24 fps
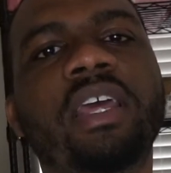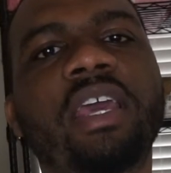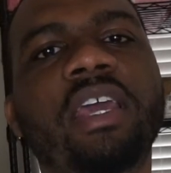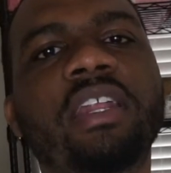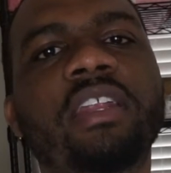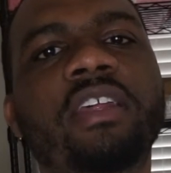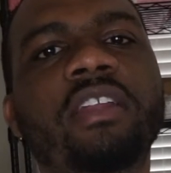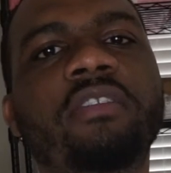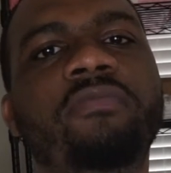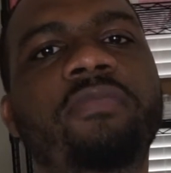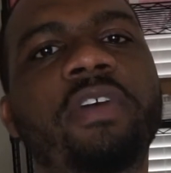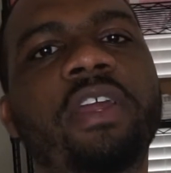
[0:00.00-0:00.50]
In
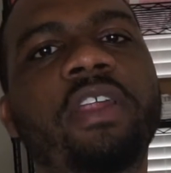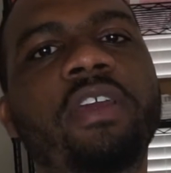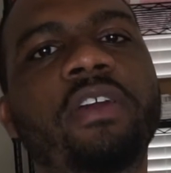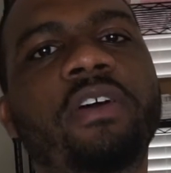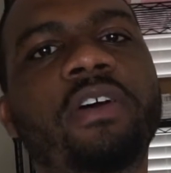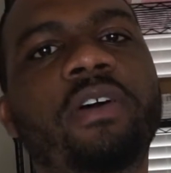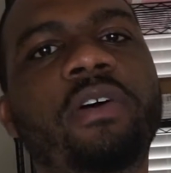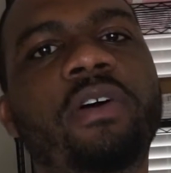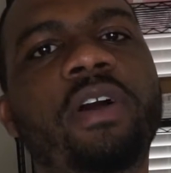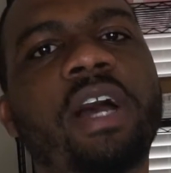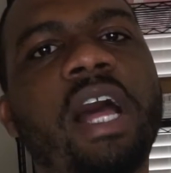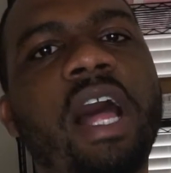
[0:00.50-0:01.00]
this
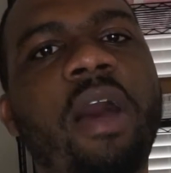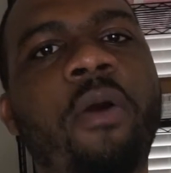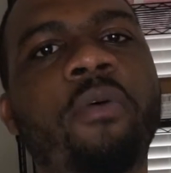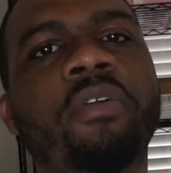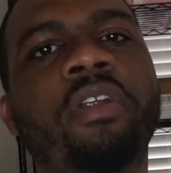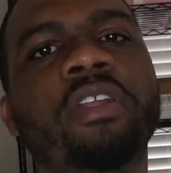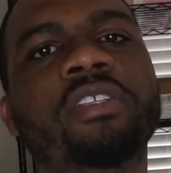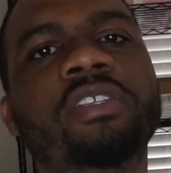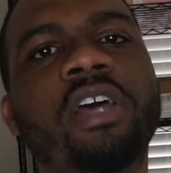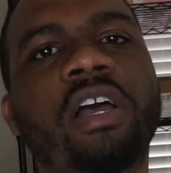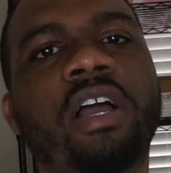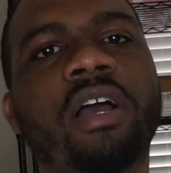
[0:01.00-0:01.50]
video, I
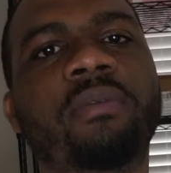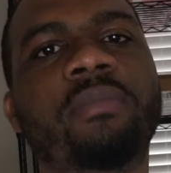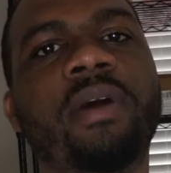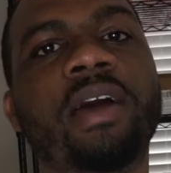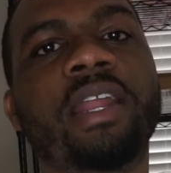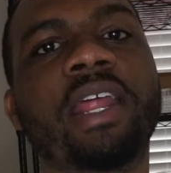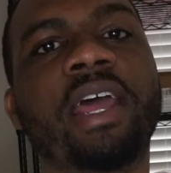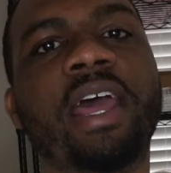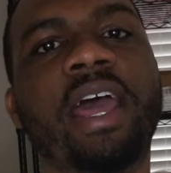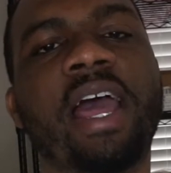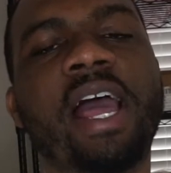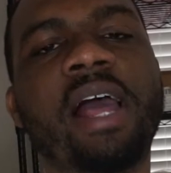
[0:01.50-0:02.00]
want to talk
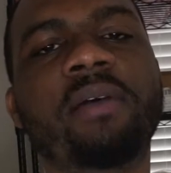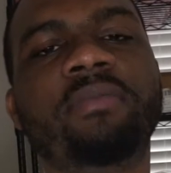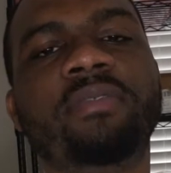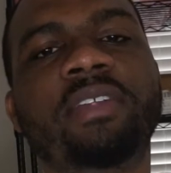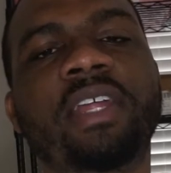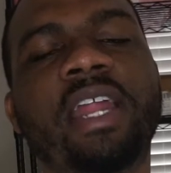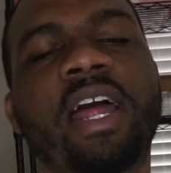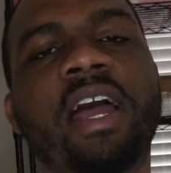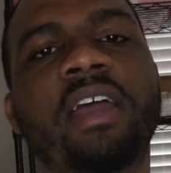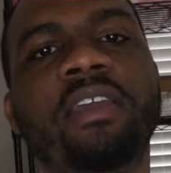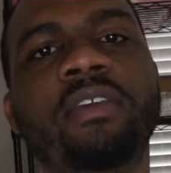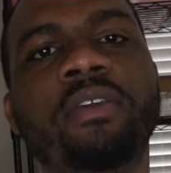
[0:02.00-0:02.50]
about the apps
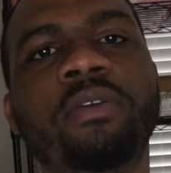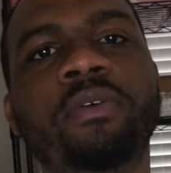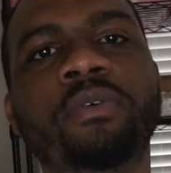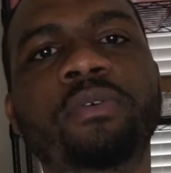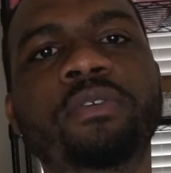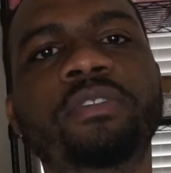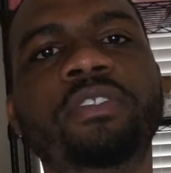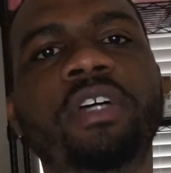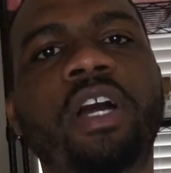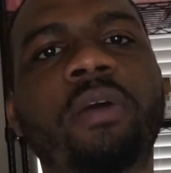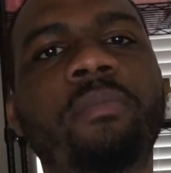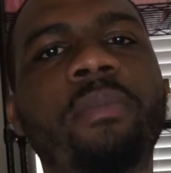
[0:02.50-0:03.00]
that I
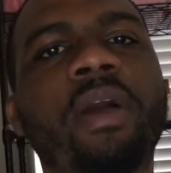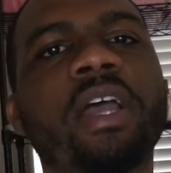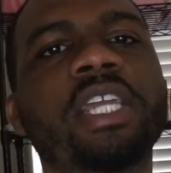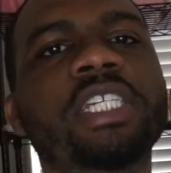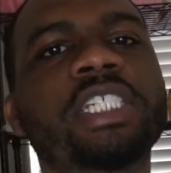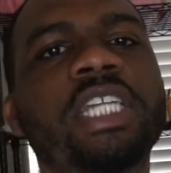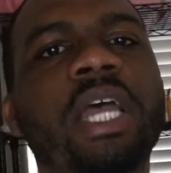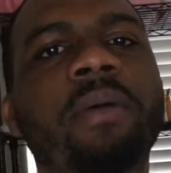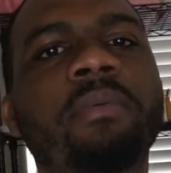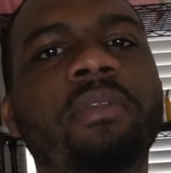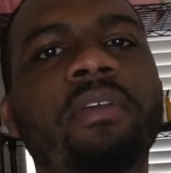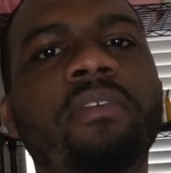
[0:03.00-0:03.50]
use on my
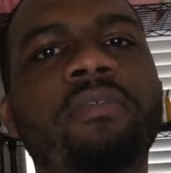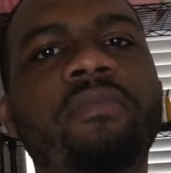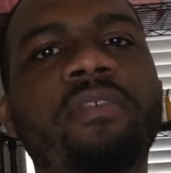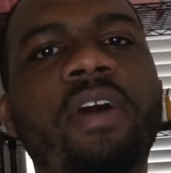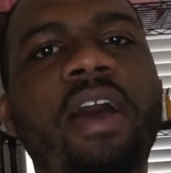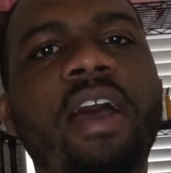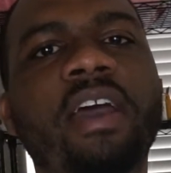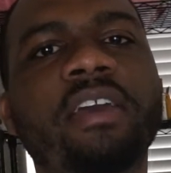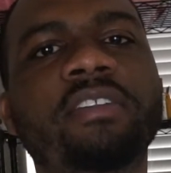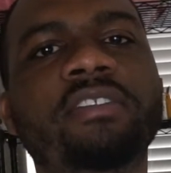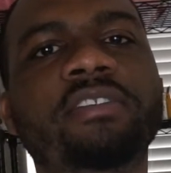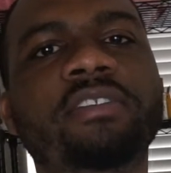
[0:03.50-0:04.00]

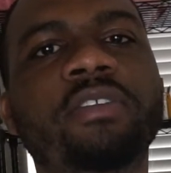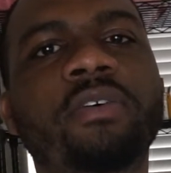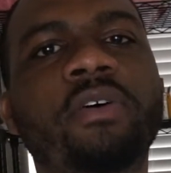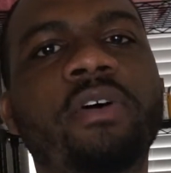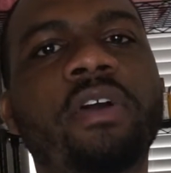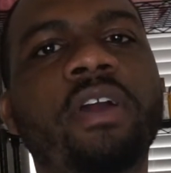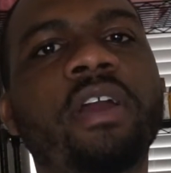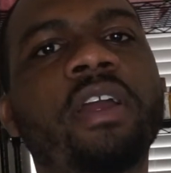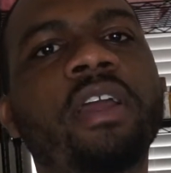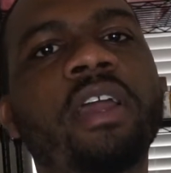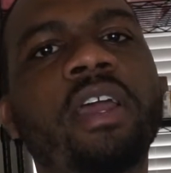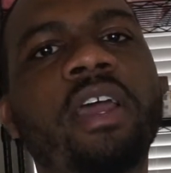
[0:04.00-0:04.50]
Shopify
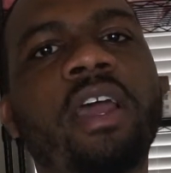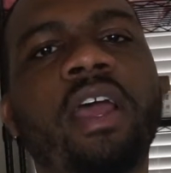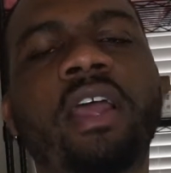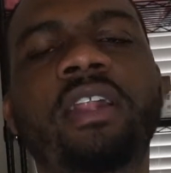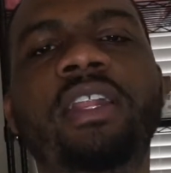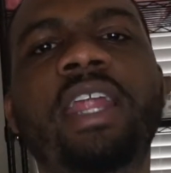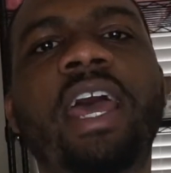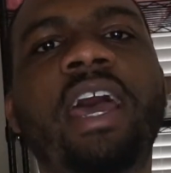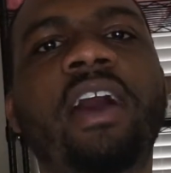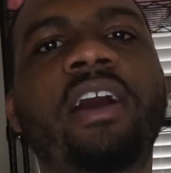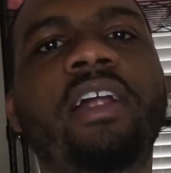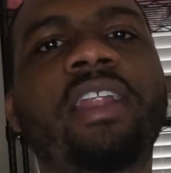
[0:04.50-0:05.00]
store
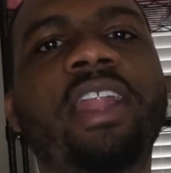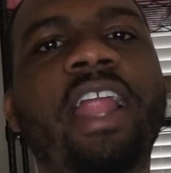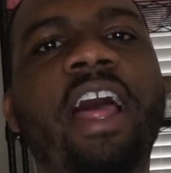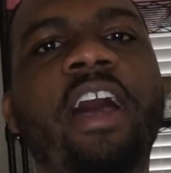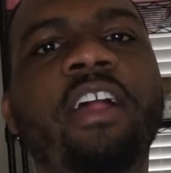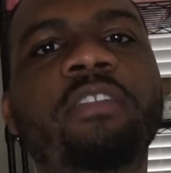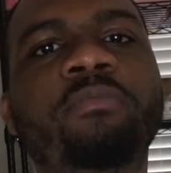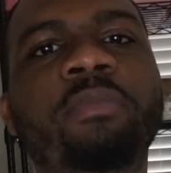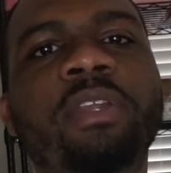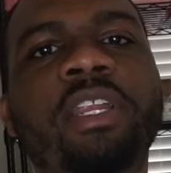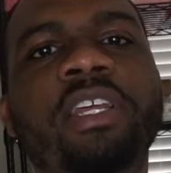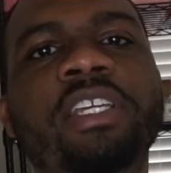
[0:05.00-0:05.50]
that
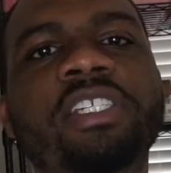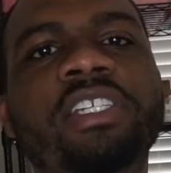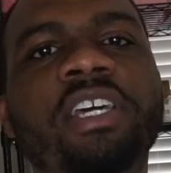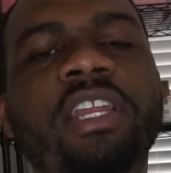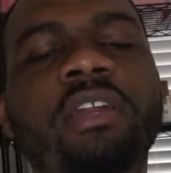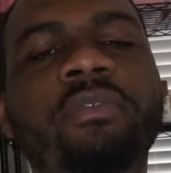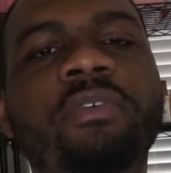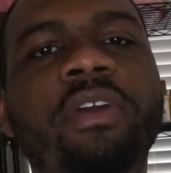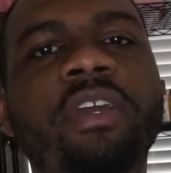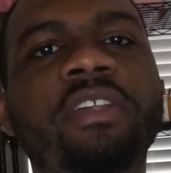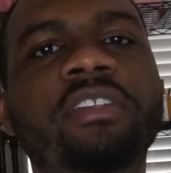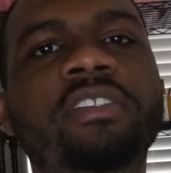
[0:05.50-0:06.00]
allows me to
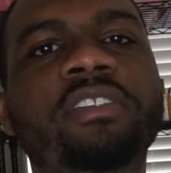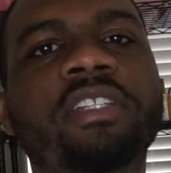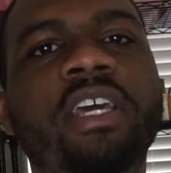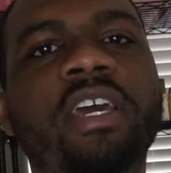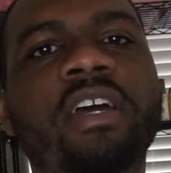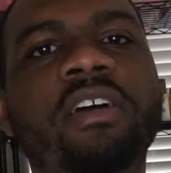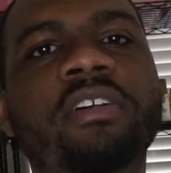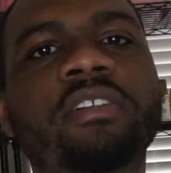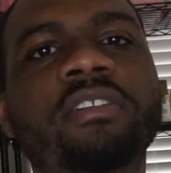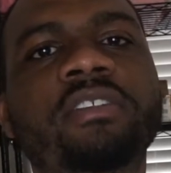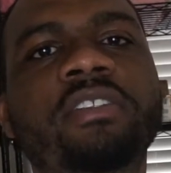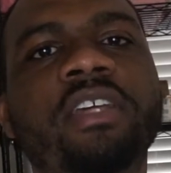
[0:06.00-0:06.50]
generate
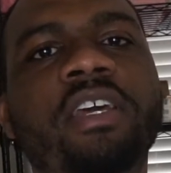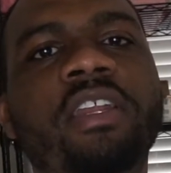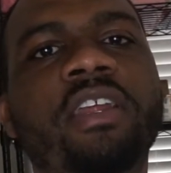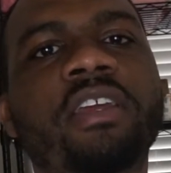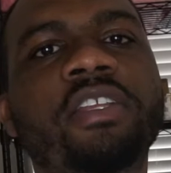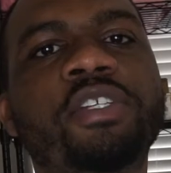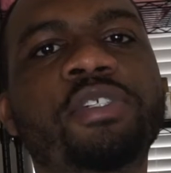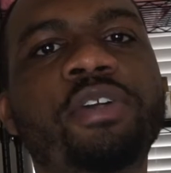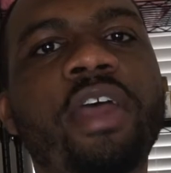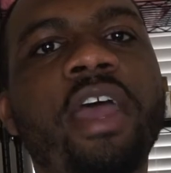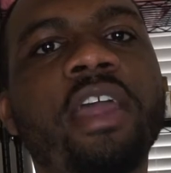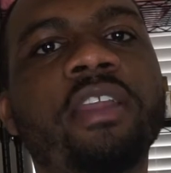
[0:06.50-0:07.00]
sales and
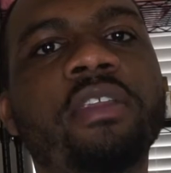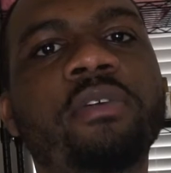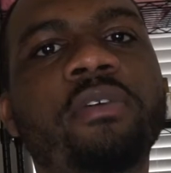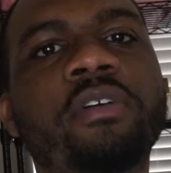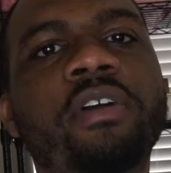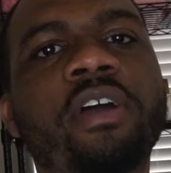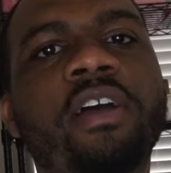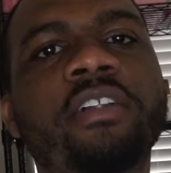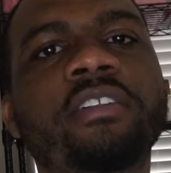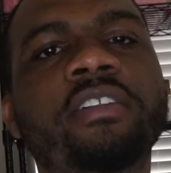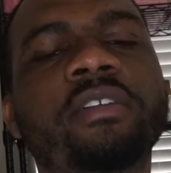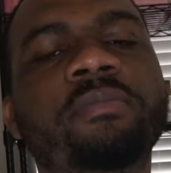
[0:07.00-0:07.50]
attract new
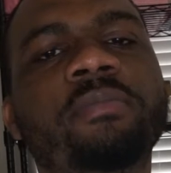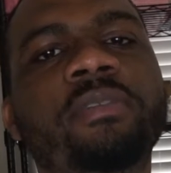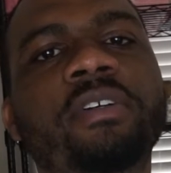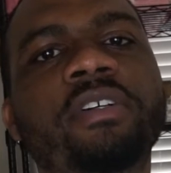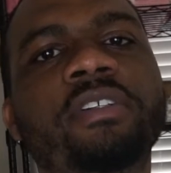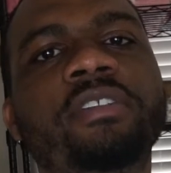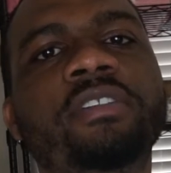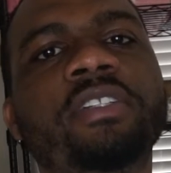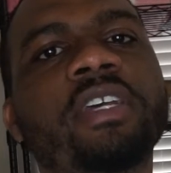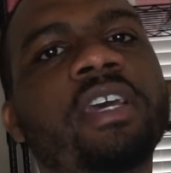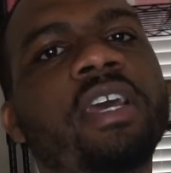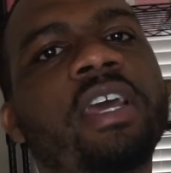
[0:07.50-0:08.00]

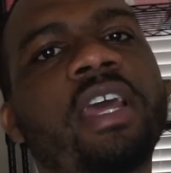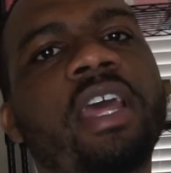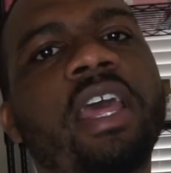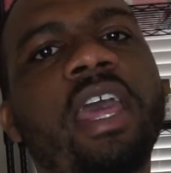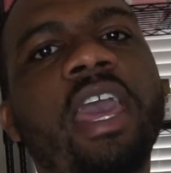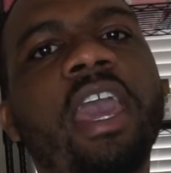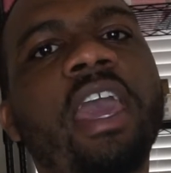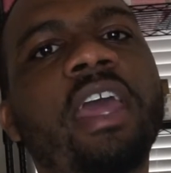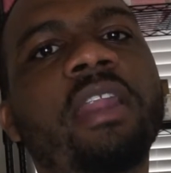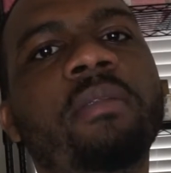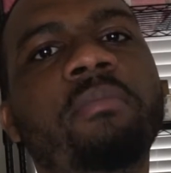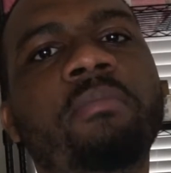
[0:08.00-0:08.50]
customers
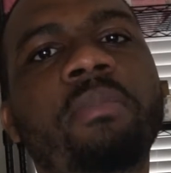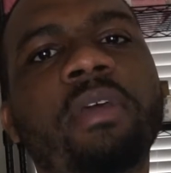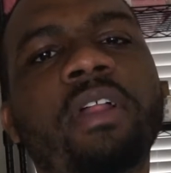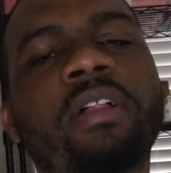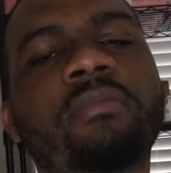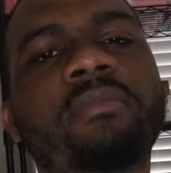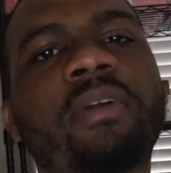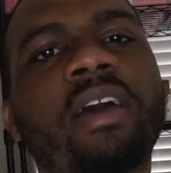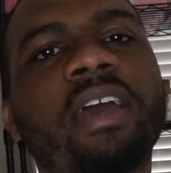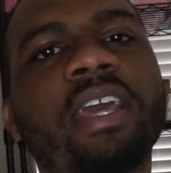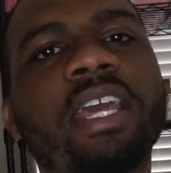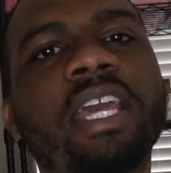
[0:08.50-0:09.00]
and
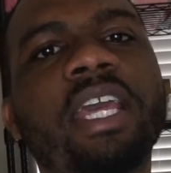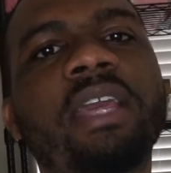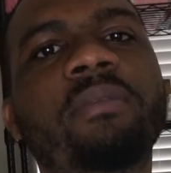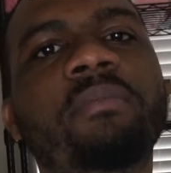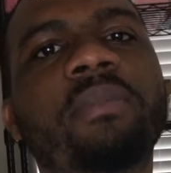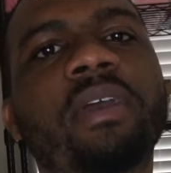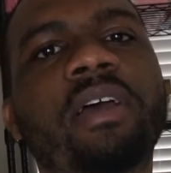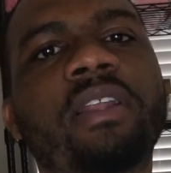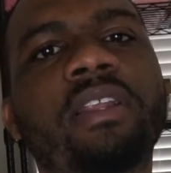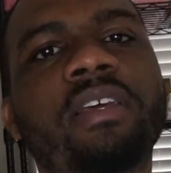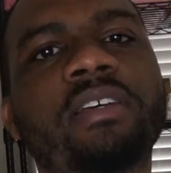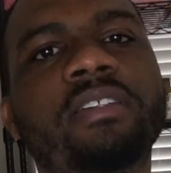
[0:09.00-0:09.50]
build my
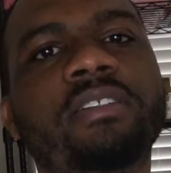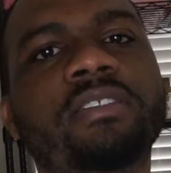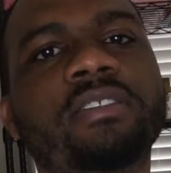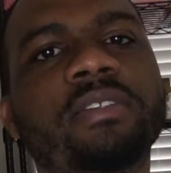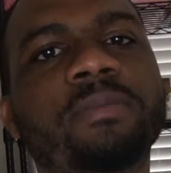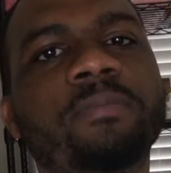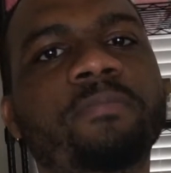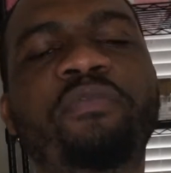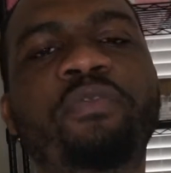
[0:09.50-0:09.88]
email list.